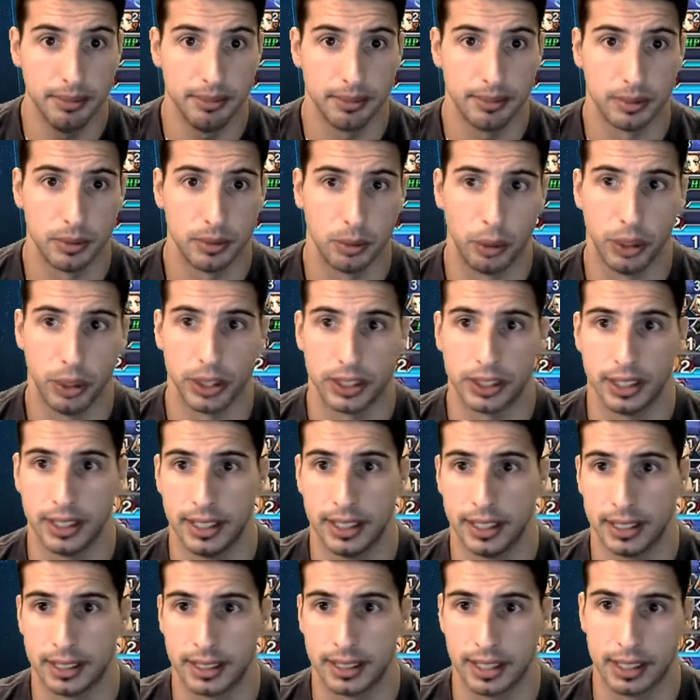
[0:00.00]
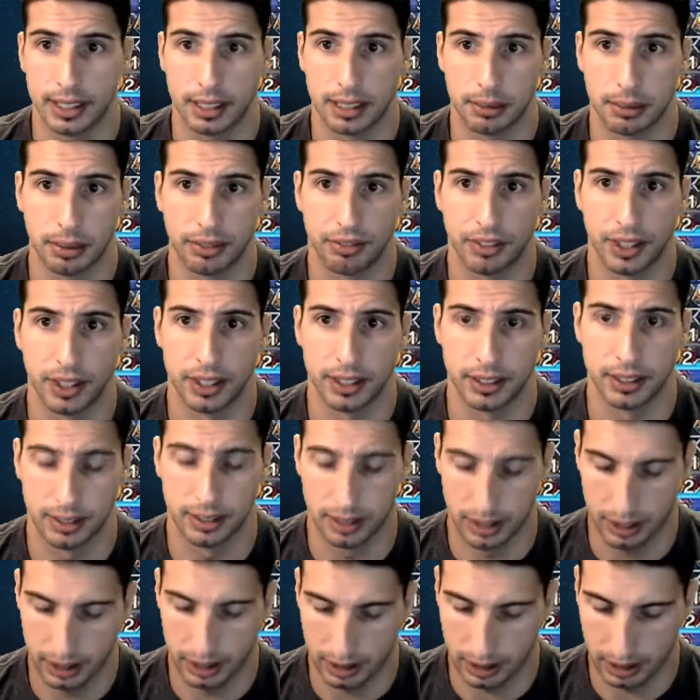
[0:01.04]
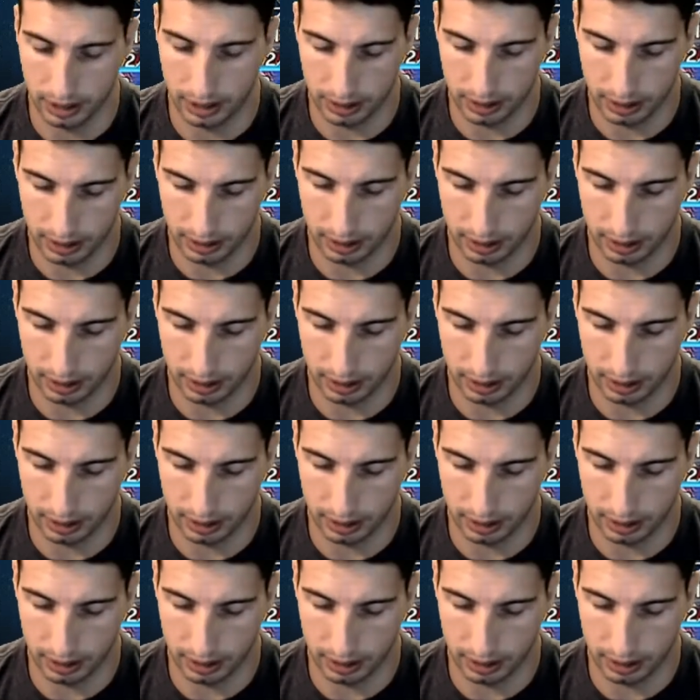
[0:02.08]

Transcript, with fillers: which is not going to be fun. Uh,